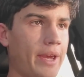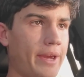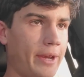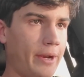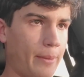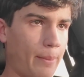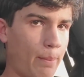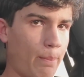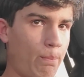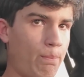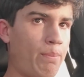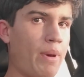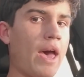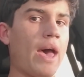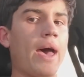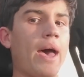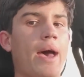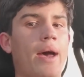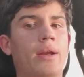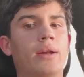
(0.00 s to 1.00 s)
I had a
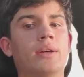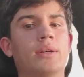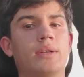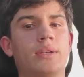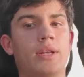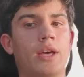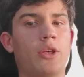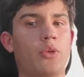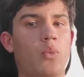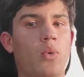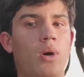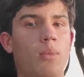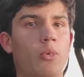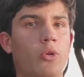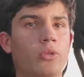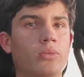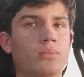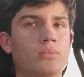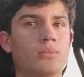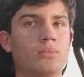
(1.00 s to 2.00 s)
bad death
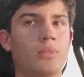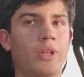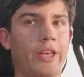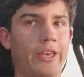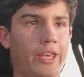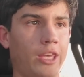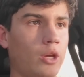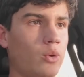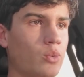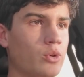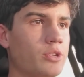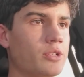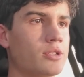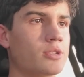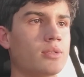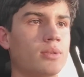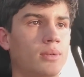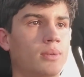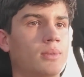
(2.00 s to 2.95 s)
wobble. Like, it was